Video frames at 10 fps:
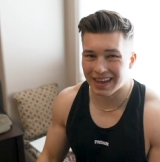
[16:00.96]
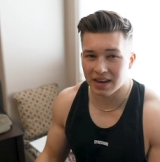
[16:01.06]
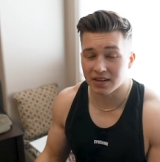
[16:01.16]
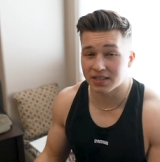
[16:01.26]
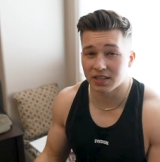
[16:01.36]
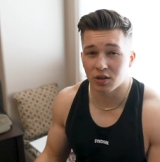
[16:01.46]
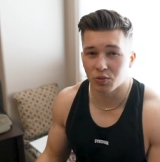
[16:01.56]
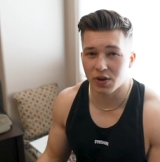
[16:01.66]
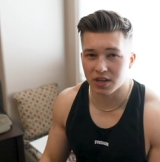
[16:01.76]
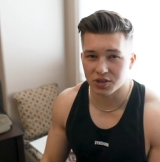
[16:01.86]
again, a
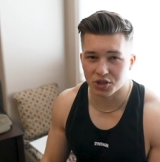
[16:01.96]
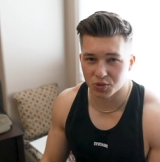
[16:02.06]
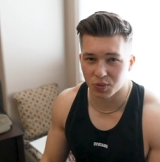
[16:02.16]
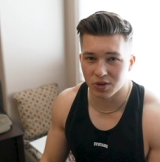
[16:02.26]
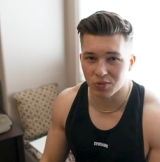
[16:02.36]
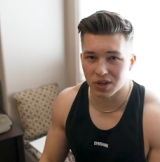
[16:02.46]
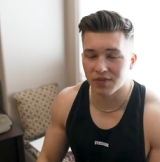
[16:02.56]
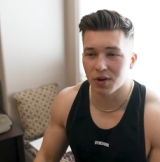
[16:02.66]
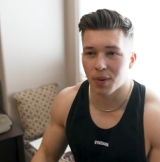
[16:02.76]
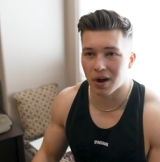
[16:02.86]
deload week is just when you
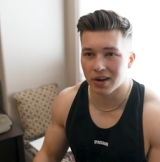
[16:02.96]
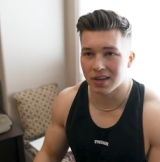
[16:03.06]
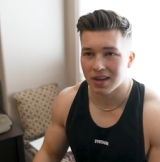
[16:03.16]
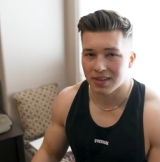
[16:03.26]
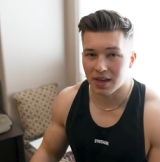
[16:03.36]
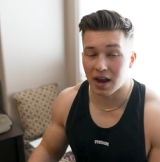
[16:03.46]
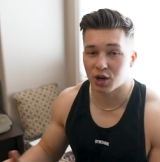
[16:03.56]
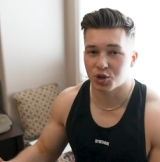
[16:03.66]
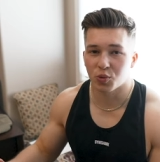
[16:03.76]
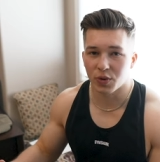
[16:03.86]
give your body that
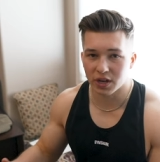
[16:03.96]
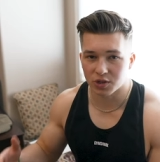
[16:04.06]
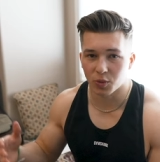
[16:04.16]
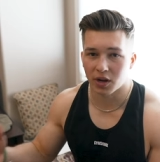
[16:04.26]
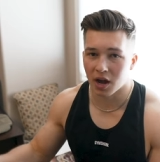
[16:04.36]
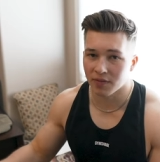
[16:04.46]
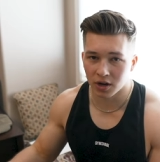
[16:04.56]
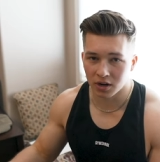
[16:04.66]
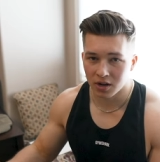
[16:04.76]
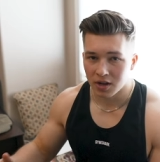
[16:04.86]
extra week to
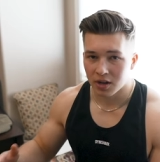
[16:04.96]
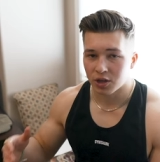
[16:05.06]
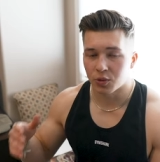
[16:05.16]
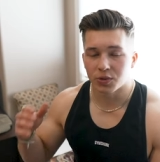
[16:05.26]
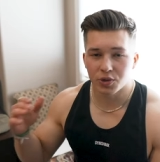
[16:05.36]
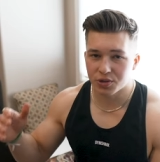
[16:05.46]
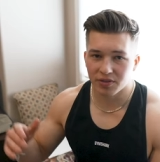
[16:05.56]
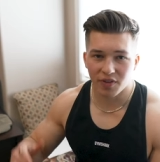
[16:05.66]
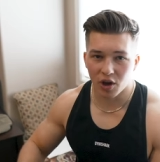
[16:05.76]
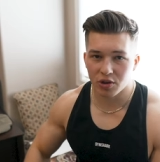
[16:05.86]
recover, you reduce
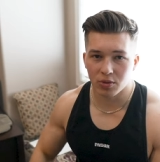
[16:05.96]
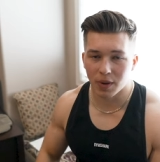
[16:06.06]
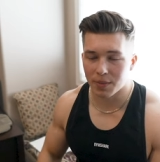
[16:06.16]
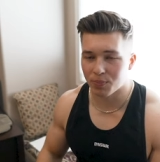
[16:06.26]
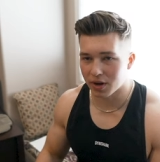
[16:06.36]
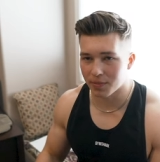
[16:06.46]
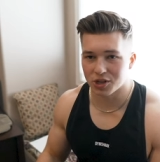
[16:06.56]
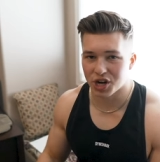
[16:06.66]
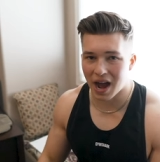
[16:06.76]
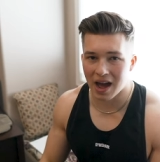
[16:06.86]
your volume by pretty
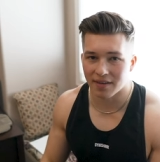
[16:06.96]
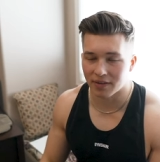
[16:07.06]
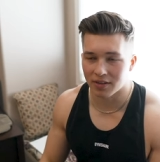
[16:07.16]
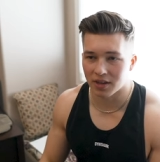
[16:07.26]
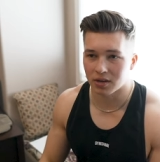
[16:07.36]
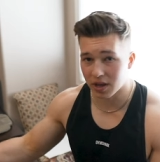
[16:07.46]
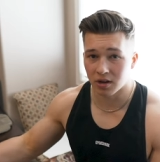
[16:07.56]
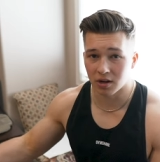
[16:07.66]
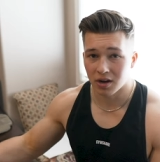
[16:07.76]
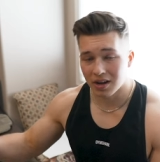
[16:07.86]
much half, and then hit
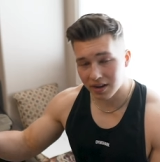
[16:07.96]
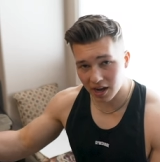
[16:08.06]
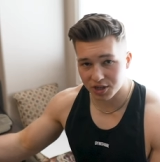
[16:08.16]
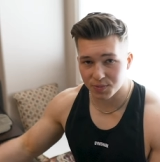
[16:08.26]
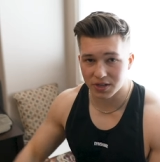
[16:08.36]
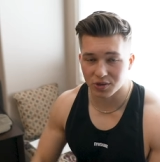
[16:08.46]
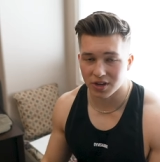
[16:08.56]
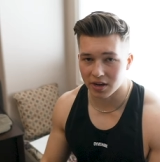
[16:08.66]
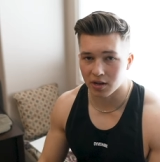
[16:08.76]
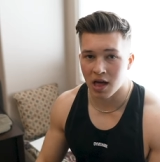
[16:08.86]
your next
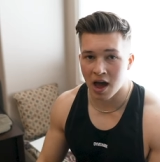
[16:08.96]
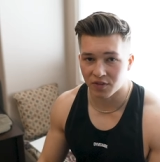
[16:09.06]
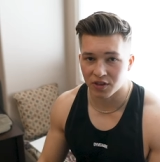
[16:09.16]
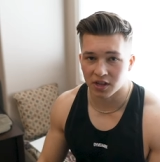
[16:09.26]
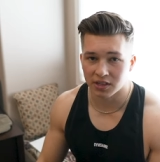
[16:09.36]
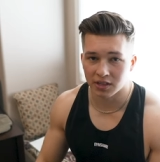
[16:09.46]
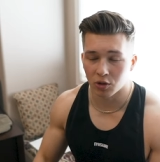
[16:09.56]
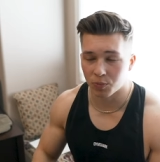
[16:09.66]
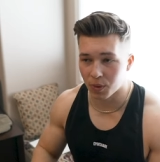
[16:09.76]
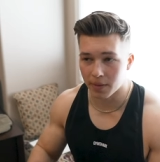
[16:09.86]
mesocycle after that
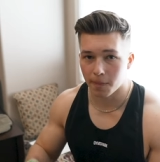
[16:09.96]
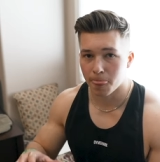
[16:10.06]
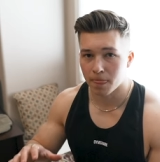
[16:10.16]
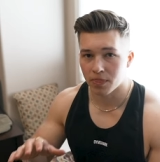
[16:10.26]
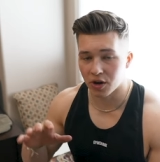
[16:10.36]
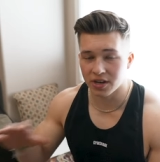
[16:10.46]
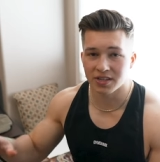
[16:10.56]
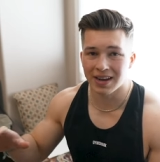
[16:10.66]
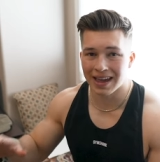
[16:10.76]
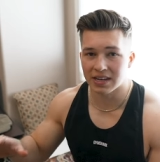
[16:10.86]
deload. But there
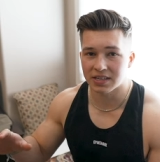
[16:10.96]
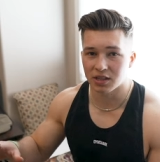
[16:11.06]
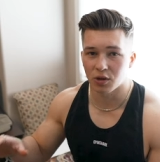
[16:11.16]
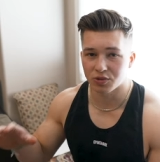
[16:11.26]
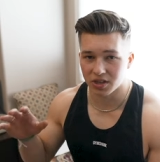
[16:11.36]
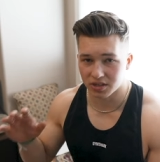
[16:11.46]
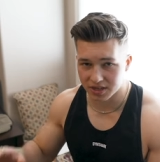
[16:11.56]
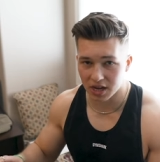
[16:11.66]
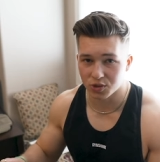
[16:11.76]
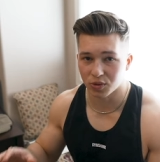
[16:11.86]
isn't any deloads
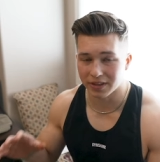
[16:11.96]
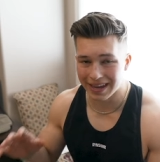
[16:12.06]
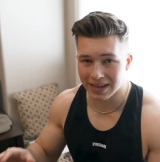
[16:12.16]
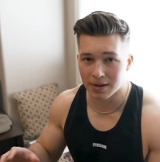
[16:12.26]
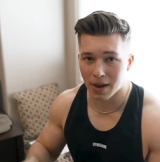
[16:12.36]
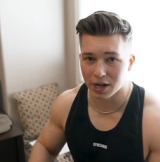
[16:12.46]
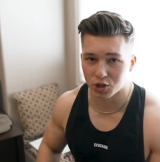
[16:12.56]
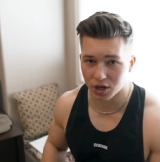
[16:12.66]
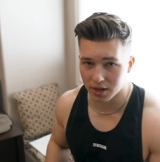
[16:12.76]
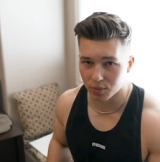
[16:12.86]
scheduled in my
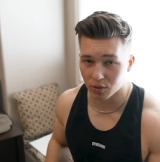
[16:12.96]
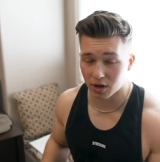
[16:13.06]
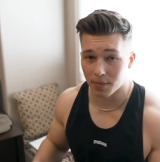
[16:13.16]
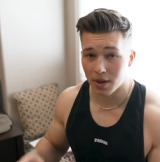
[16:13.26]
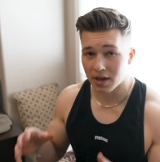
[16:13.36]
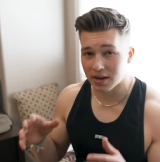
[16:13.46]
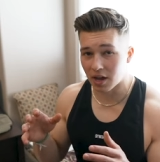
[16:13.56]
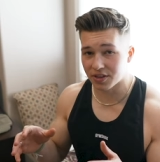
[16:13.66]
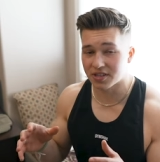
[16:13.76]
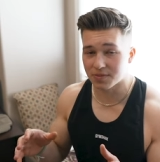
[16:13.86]
training program.
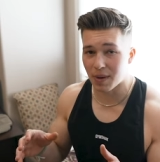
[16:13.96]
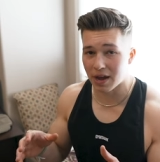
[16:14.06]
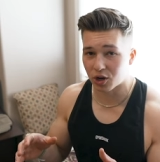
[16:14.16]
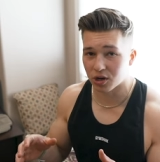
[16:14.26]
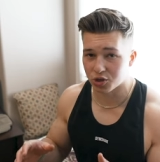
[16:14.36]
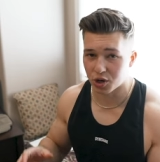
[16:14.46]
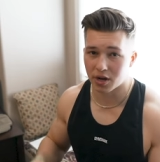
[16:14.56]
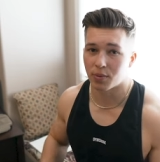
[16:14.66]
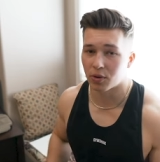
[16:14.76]
Now, this is my current training